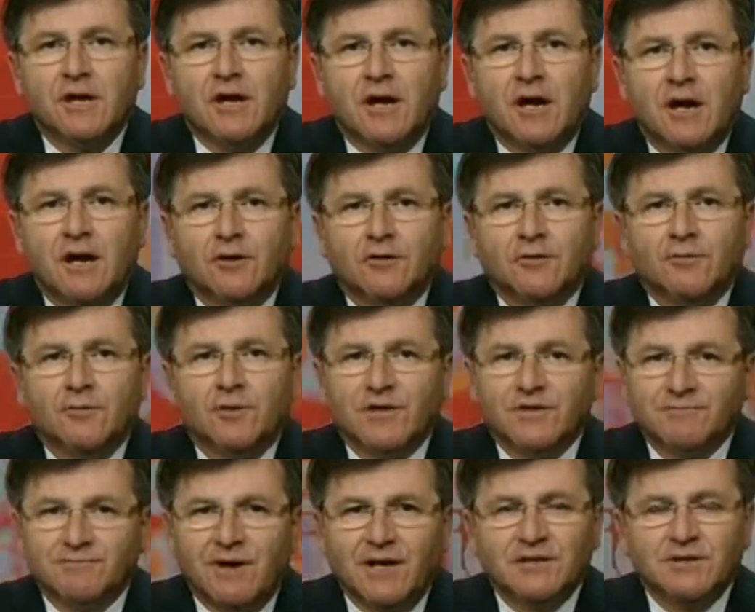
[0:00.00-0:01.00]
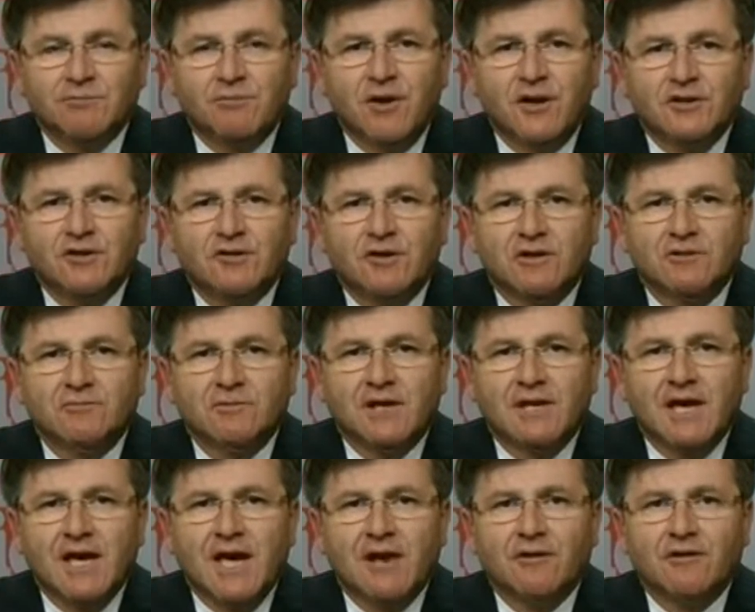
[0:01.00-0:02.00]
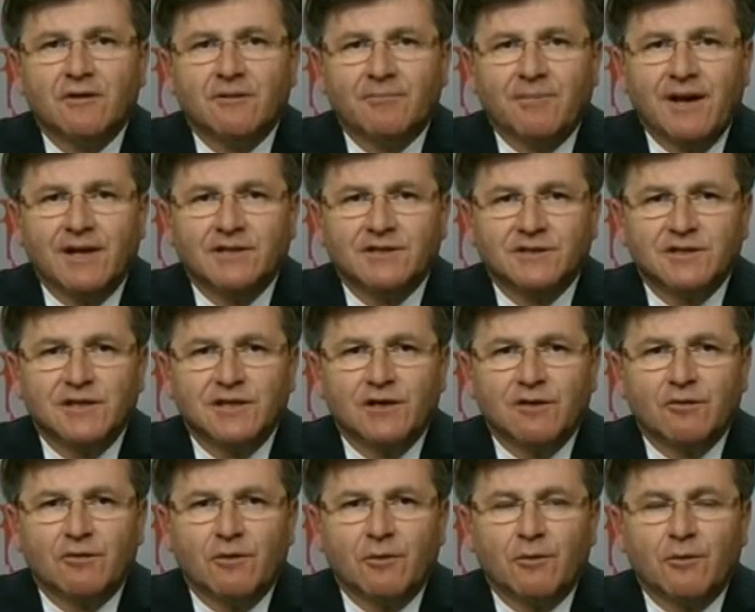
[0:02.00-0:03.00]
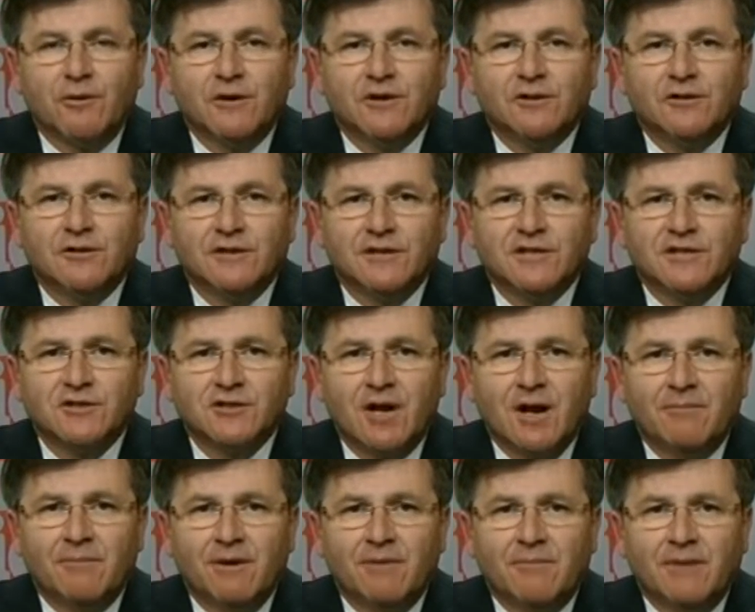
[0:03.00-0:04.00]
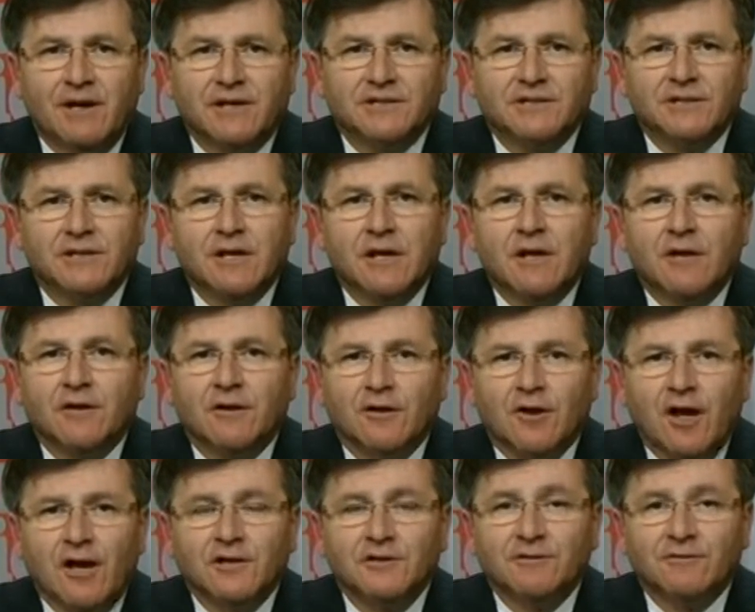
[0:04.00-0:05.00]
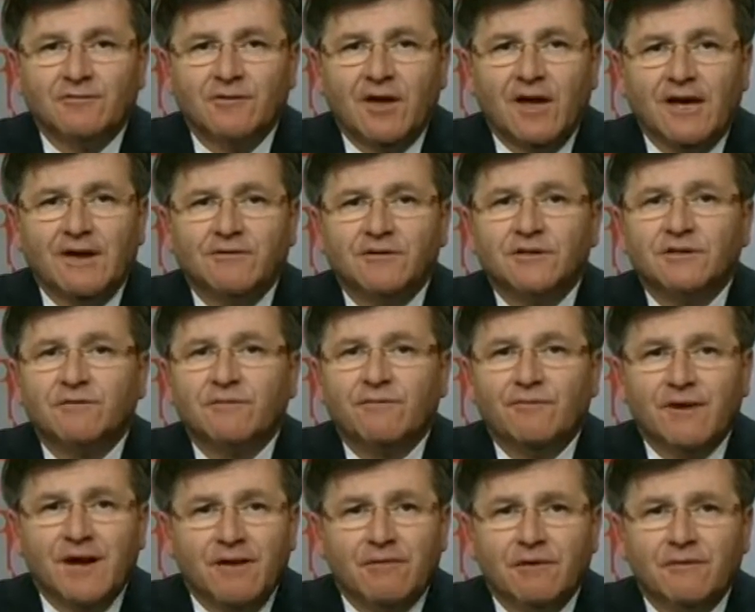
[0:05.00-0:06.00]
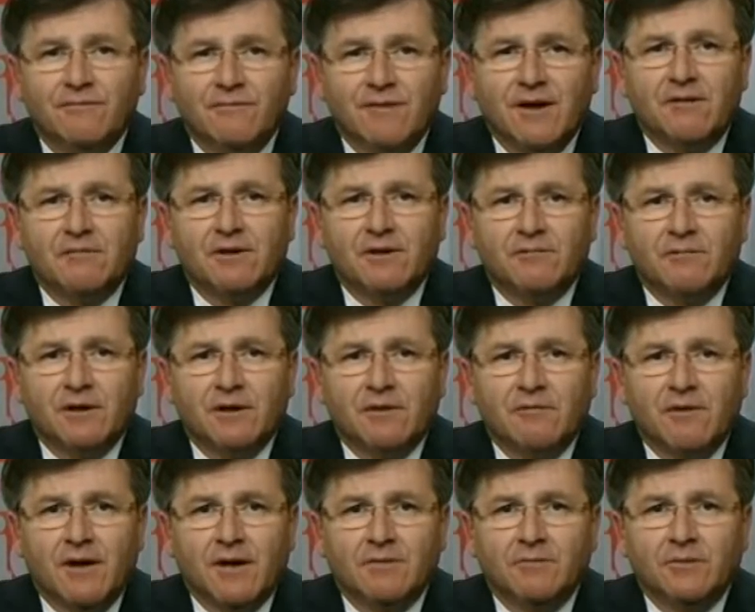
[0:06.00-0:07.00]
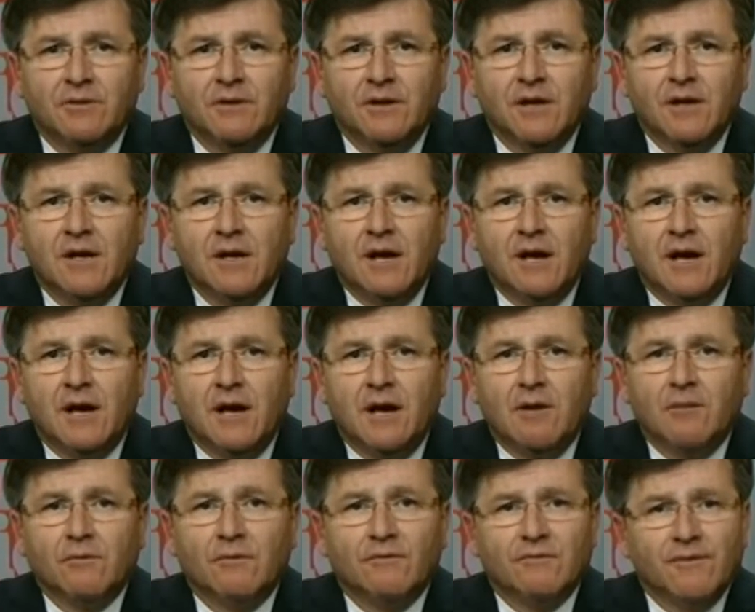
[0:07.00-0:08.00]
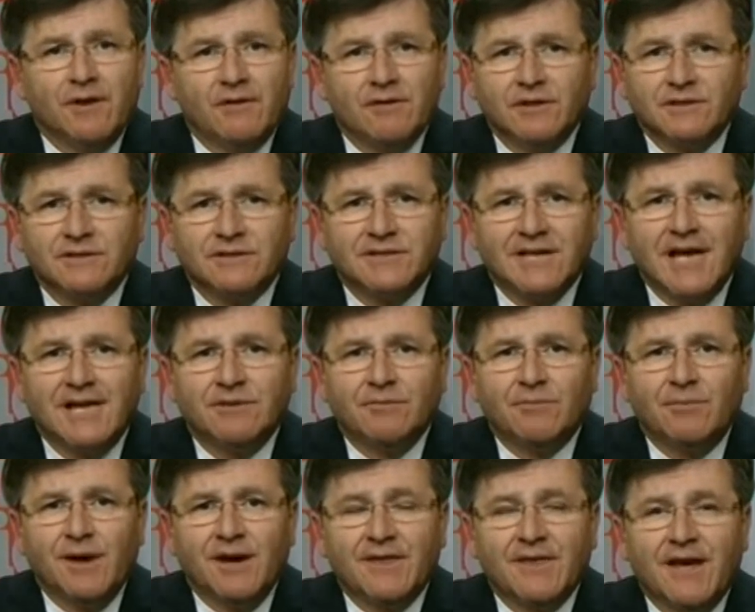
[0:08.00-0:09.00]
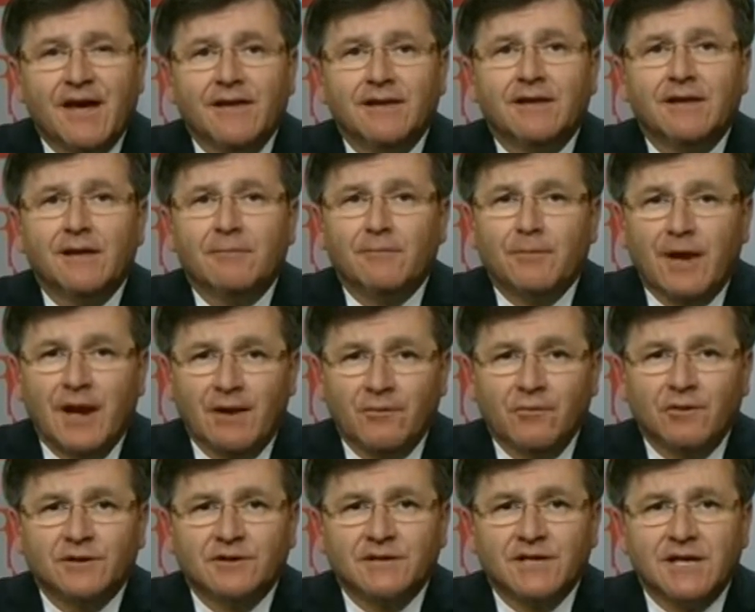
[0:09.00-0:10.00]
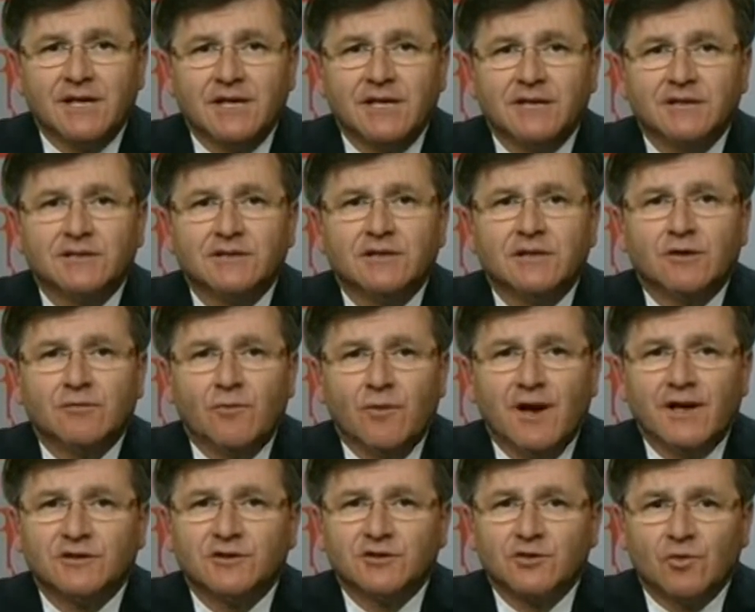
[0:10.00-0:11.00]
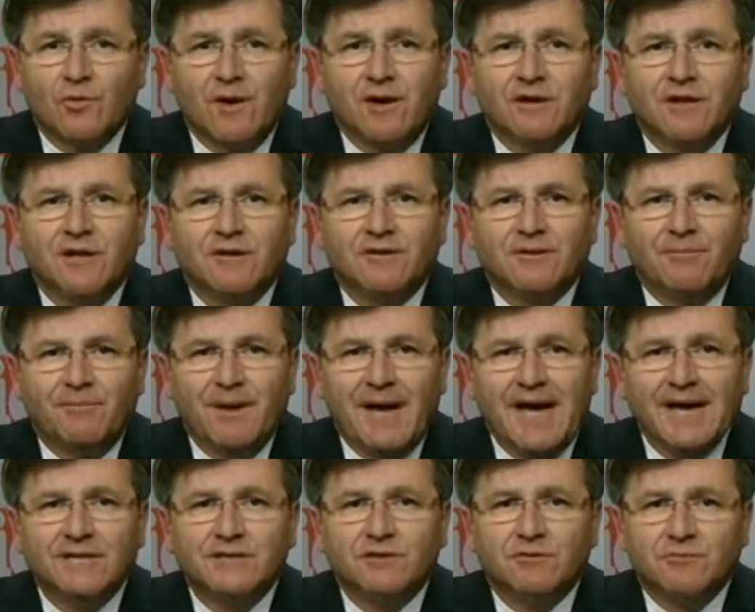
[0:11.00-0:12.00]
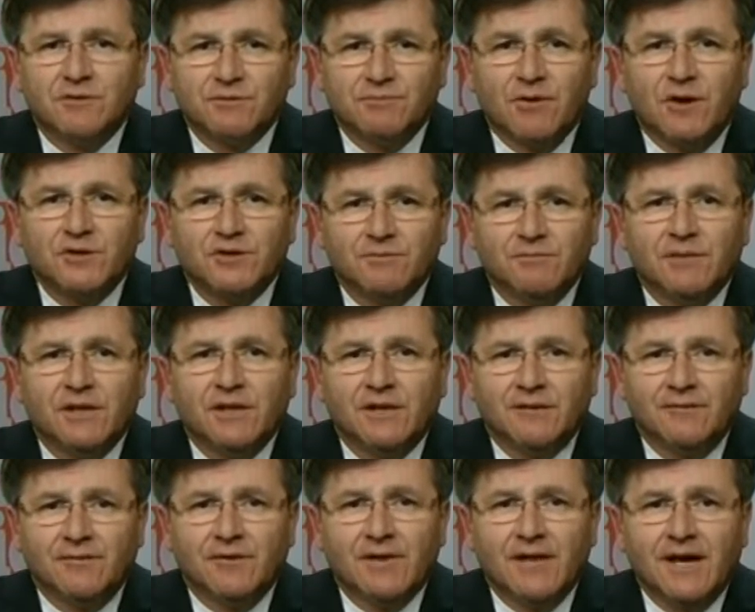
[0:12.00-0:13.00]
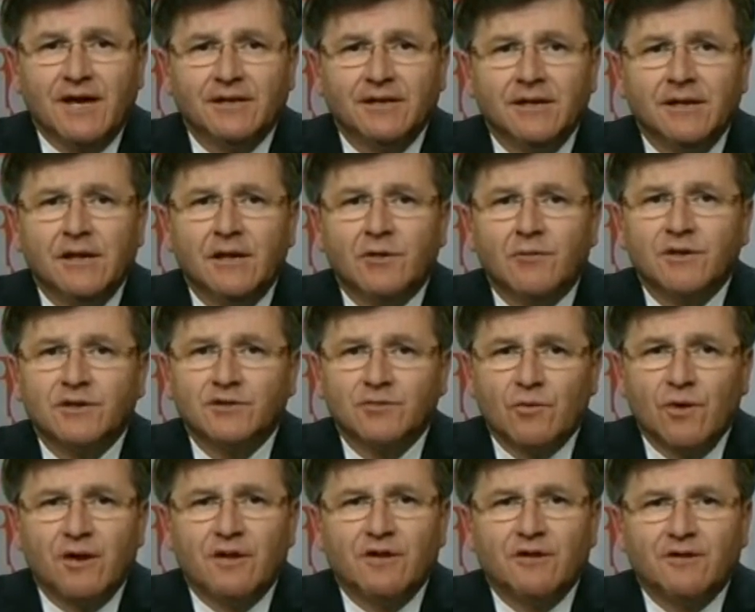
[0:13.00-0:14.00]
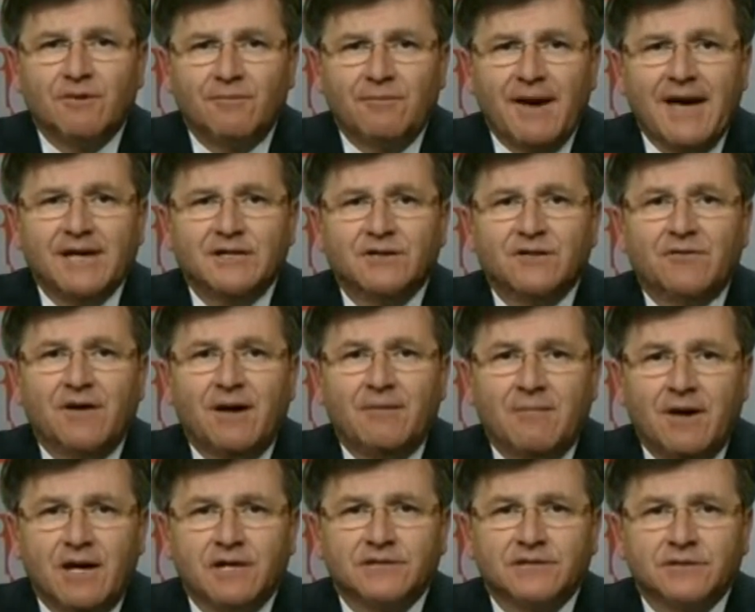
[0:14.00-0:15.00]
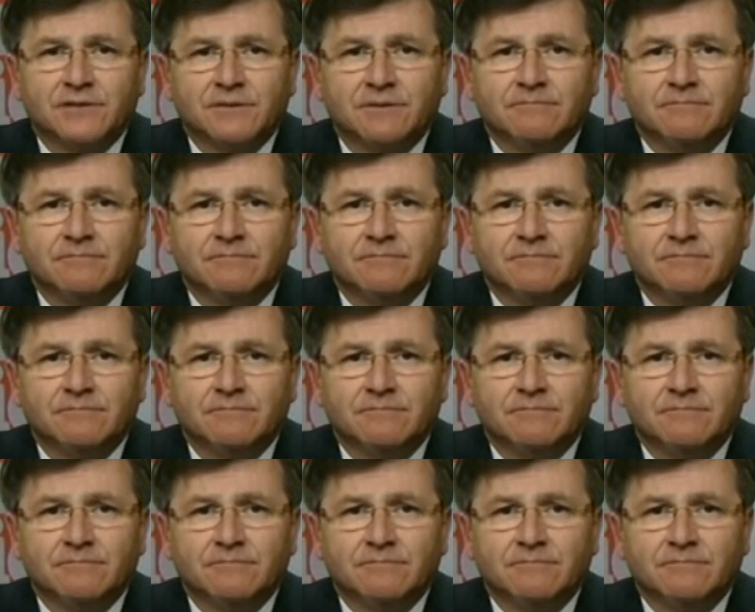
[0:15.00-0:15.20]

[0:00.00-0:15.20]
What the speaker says: to put as much pressure as we can on the Palestinian Authority to disarm Hamas. The loss of lives is very, very regrettable. We're very saddened by that. But I will say this, it rests squarely on the backs, the responsibility for that rests squarely on the backs of Hamas.